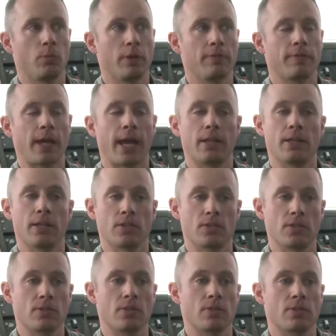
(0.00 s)
We've had the
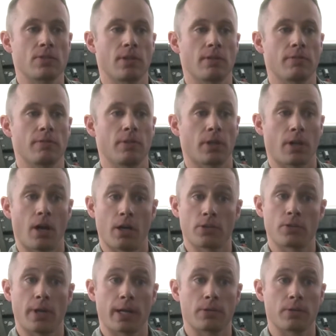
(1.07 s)
assistance of the
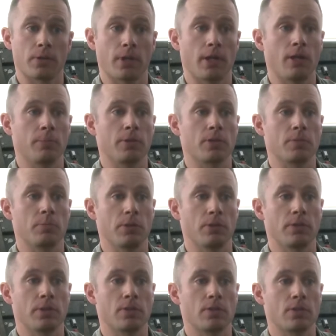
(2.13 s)
contractor that helped us
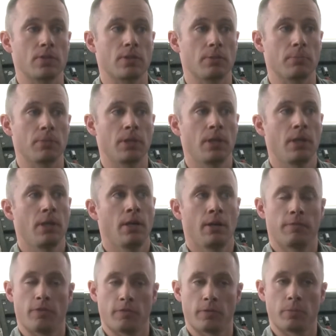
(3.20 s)
build this system
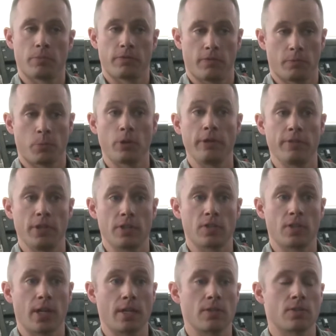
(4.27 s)
for
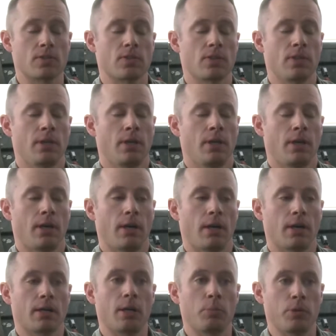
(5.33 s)
previous tests.
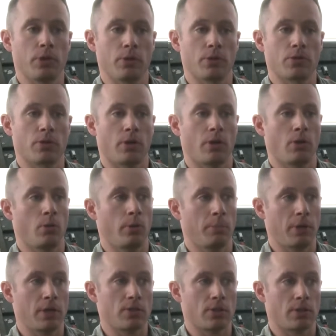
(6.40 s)
A couple years ago, we
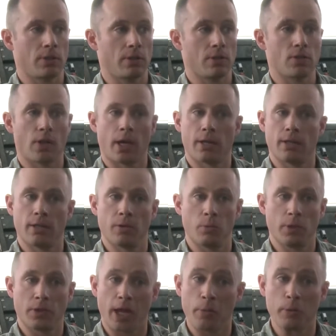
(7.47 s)
basically decided that
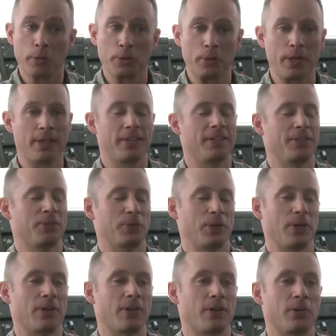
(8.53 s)
we thought we were ready to do
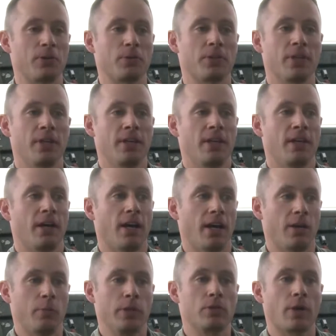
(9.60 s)
it on our own,
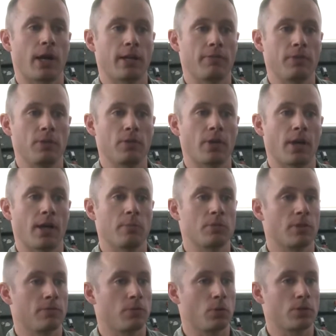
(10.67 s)
and we tried a few
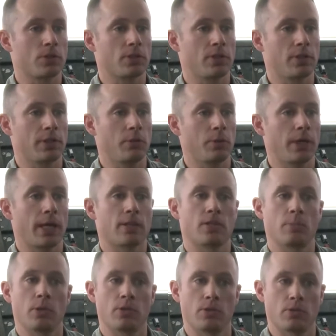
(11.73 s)
times. Unfortunately, we had
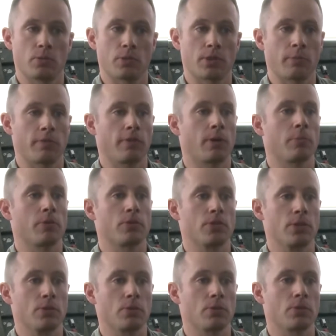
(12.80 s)
some issues with some of our
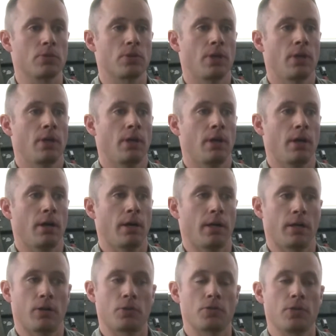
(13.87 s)
procedures
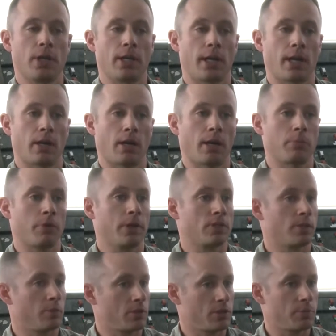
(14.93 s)
and understanding how to
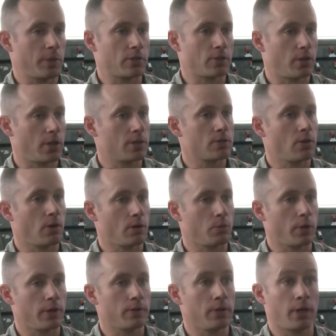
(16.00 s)
operate some of the specialized
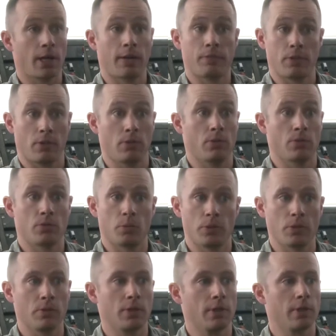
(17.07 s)
hardware that you have to use
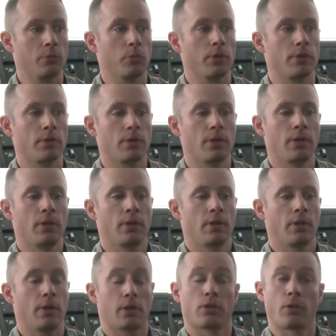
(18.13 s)
when you're dealing with
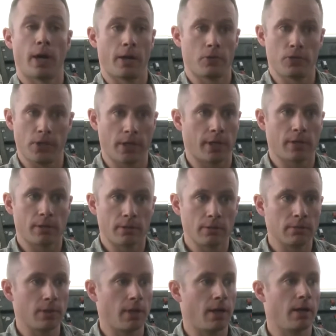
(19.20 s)
cryogenic
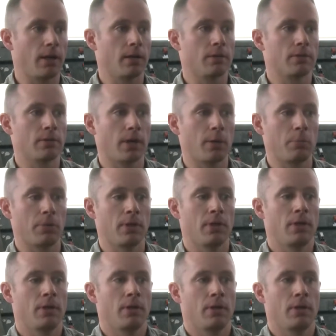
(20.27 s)
type